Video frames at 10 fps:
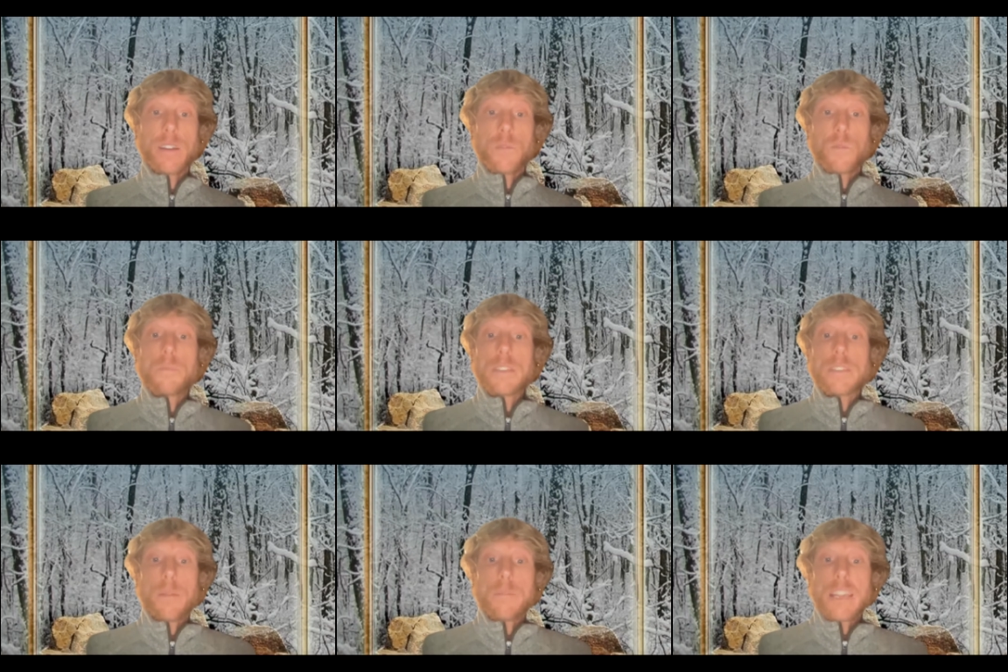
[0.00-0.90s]
would be
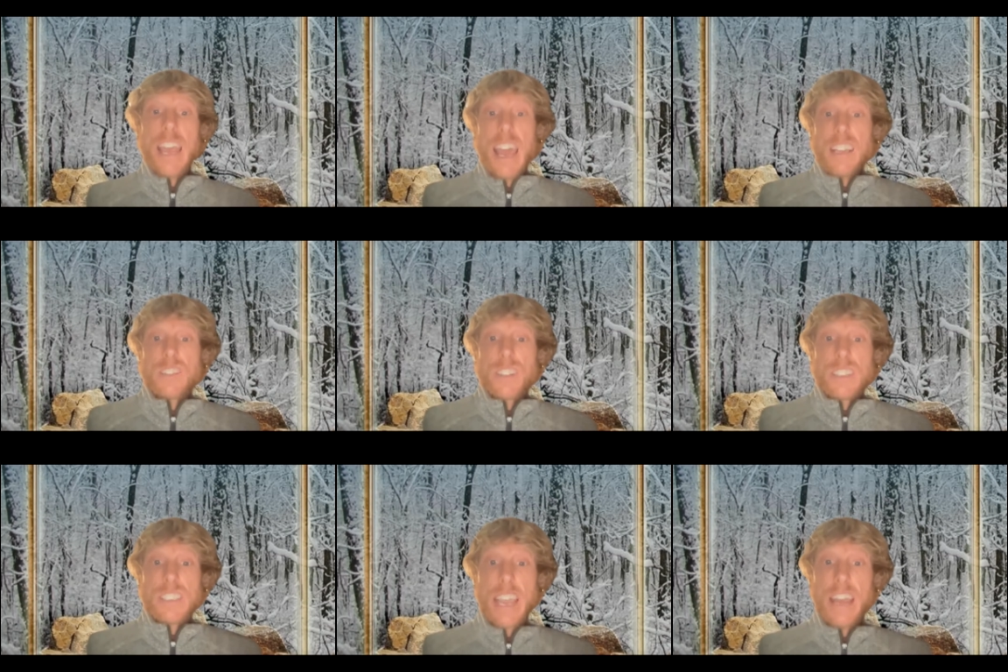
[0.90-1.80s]
something extra
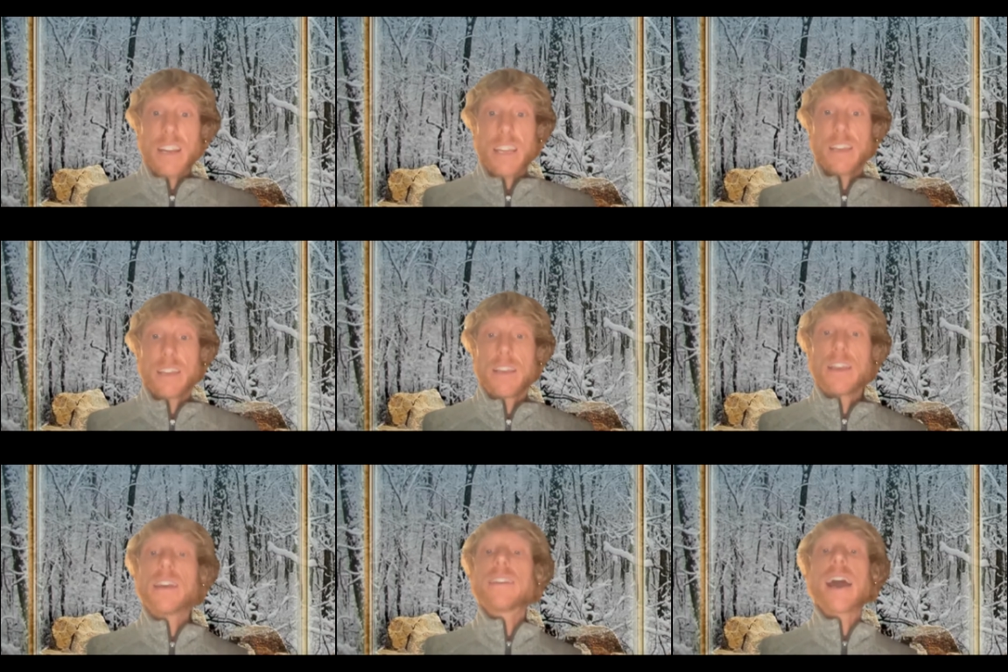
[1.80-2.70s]
scary.
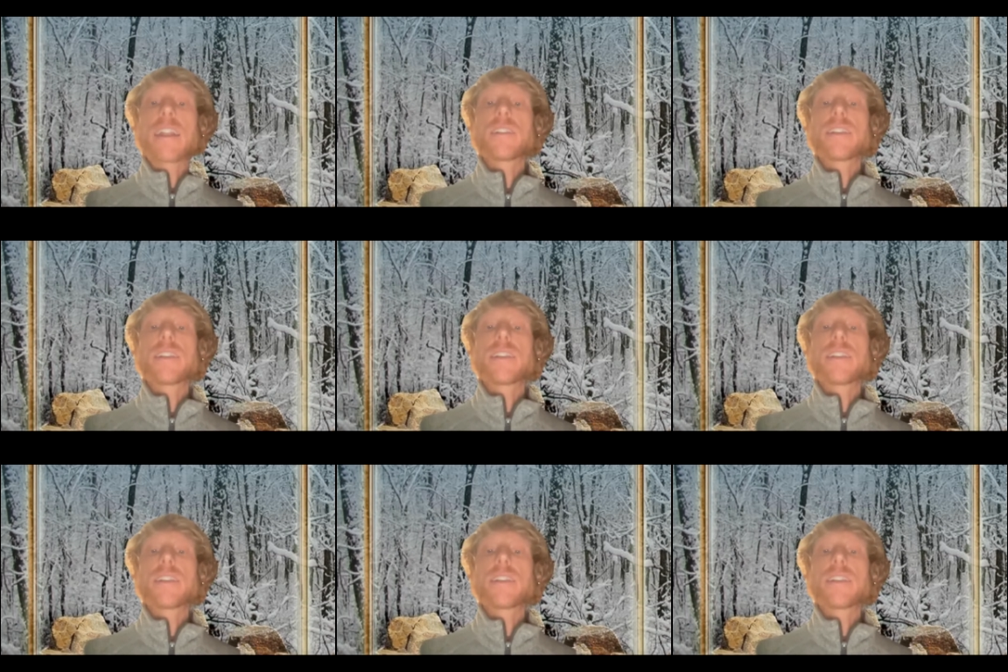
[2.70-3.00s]
Not only